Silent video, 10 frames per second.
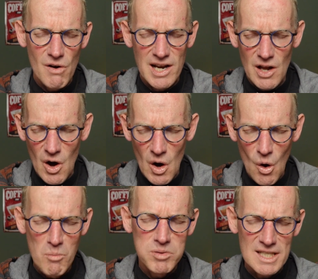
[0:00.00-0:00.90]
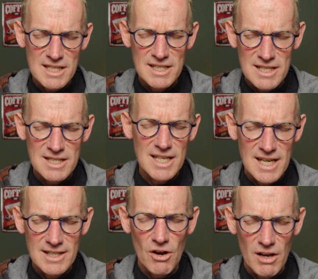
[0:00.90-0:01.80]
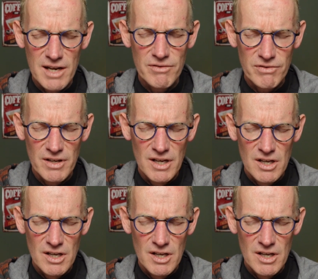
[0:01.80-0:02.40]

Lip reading: and hopelessness in our life,